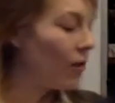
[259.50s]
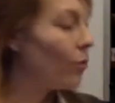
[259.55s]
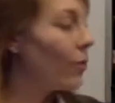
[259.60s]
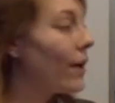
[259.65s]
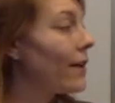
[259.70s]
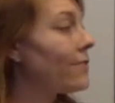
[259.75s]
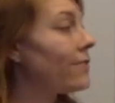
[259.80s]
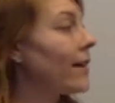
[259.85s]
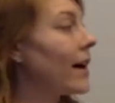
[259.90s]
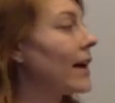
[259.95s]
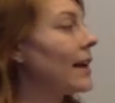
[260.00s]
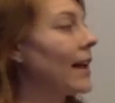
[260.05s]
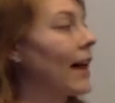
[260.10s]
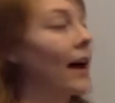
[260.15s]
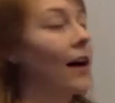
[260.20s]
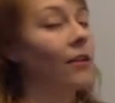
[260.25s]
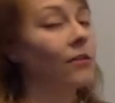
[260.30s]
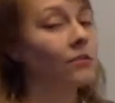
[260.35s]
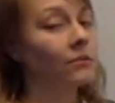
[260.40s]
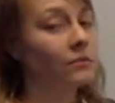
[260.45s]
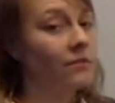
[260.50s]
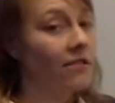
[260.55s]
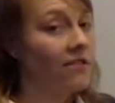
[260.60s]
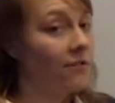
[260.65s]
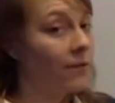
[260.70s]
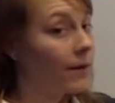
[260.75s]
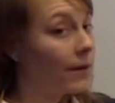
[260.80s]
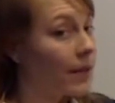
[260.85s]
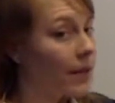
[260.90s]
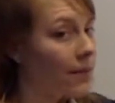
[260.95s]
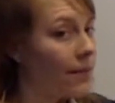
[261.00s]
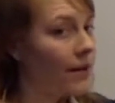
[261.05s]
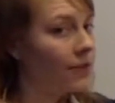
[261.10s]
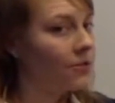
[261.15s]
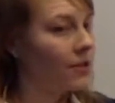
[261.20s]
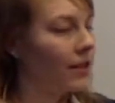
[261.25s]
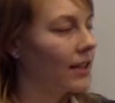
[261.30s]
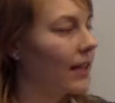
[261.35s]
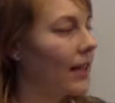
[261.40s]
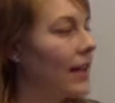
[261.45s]
And we find out,
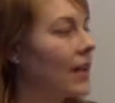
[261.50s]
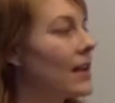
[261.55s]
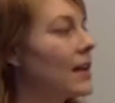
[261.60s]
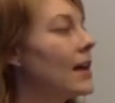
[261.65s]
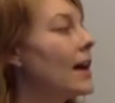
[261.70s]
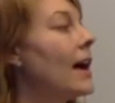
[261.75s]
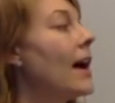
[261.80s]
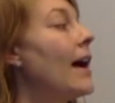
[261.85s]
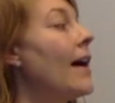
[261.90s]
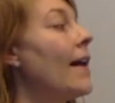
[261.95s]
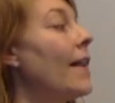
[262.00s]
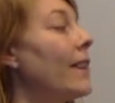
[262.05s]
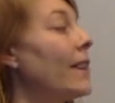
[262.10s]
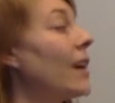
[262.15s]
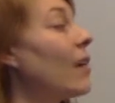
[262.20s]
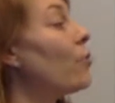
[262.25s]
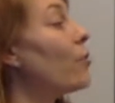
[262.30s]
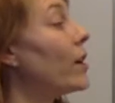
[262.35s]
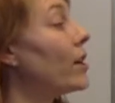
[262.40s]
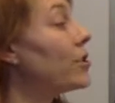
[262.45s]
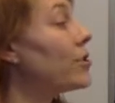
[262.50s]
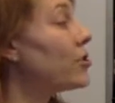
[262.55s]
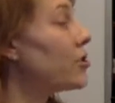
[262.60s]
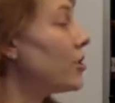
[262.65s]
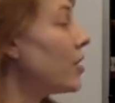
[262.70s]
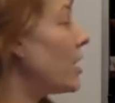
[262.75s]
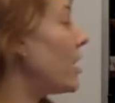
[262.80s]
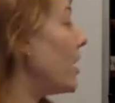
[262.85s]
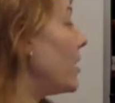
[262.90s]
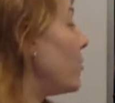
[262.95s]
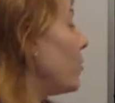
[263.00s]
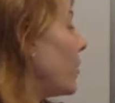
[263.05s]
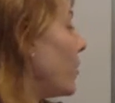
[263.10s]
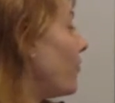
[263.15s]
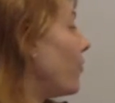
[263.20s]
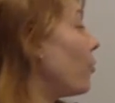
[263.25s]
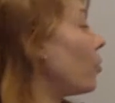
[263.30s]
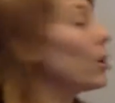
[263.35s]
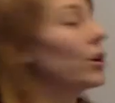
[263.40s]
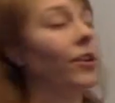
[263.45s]
stoichiometrically, that we should,
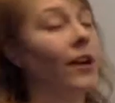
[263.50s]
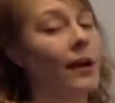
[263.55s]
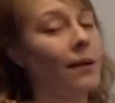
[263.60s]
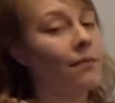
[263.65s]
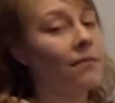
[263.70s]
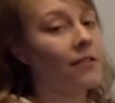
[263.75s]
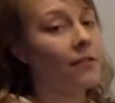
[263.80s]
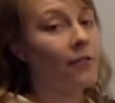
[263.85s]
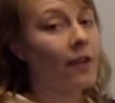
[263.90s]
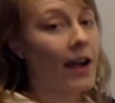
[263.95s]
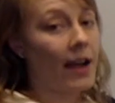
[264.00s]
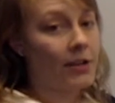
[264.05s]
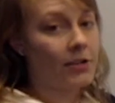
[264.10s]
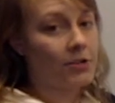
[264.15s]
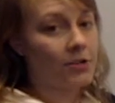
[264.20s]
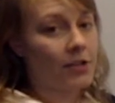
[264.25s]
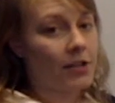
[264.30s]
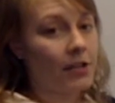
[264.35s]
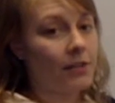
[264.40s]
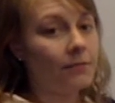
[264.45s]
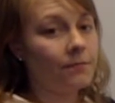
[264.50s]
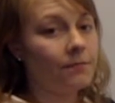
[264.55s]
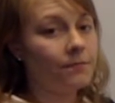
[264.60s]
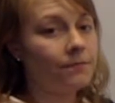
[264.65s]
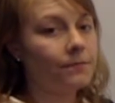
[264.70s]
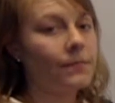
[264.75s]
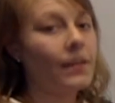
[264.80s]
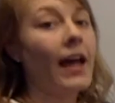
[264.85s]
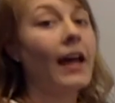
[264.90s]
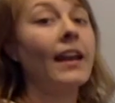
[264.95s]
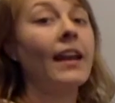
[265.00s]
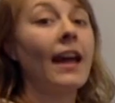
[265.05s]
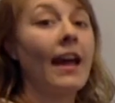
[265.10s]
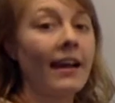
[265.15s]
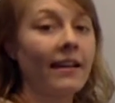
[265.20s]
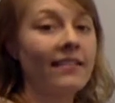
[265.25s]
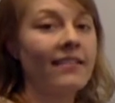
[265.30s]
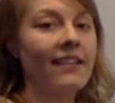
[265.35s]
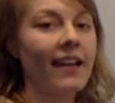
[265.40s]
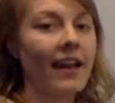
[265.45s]
with 4 grams of hydrogen and
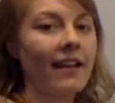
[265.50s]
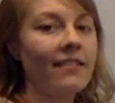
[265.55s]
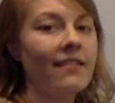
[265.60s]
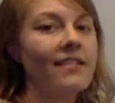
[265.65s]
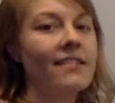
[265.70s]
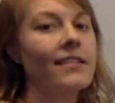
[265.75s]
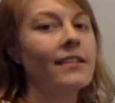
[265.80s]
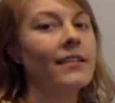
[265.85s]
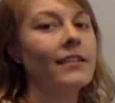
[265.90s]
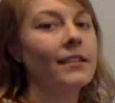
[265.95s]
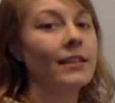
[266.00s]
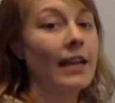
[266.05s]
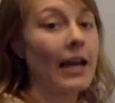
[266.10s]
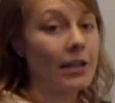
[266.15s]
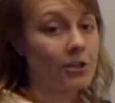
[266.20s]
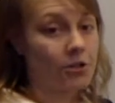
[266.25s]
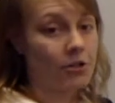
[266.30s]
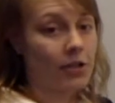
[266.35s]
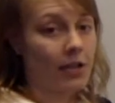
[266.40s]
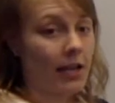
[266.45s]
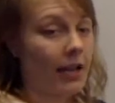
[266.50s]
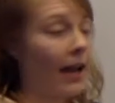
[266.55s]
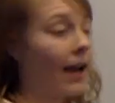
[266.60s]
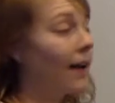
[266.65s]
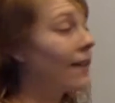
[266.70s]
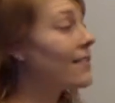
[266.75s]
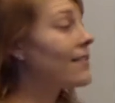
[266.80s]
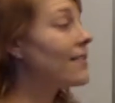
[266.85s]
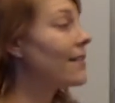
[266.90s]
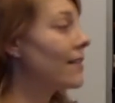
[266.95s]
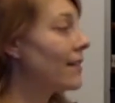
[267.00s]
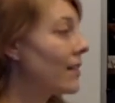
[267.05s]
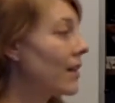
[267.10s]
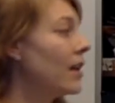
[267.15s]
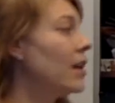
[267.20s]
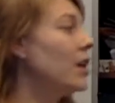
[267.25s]
excess nitrogen gas,